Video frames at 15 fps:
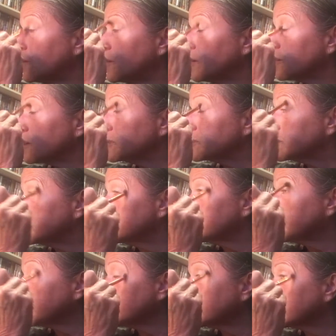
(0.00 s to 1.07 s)
Because
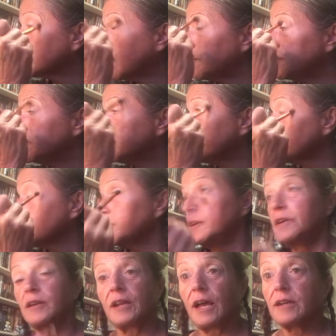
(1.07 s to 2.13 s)
my hubby's never been
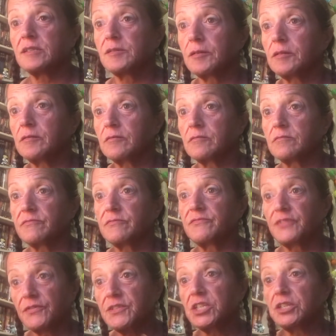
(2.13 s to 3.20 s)
in an accident.
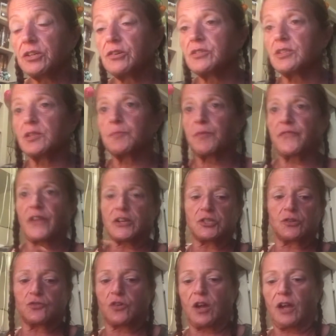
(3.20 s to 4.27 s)
50 years, he's a professional
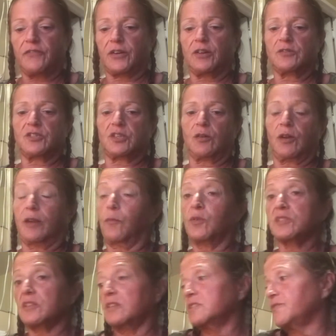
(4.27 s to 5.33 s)
driver. So, and it
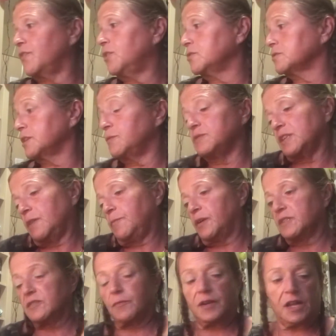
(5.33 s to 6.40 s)
wasn't his fault. He was hit by
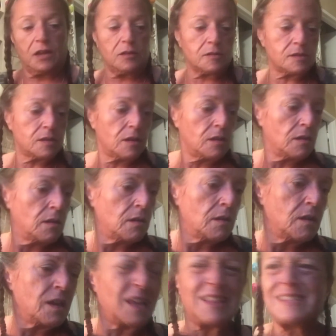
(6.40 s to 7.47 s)
somebody else.
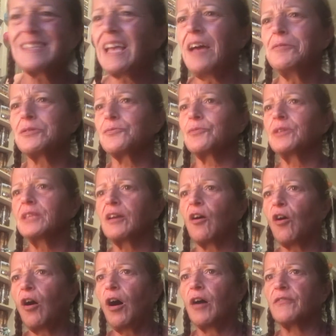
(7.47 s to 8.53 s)
And this guy was really
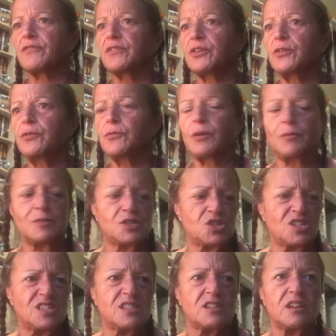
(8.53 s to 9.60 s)
off, too. He was
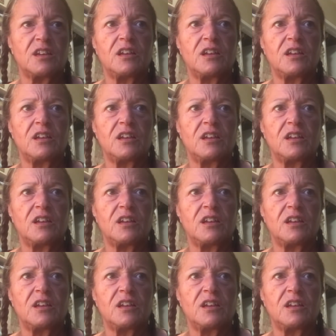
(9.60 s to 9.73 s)
just...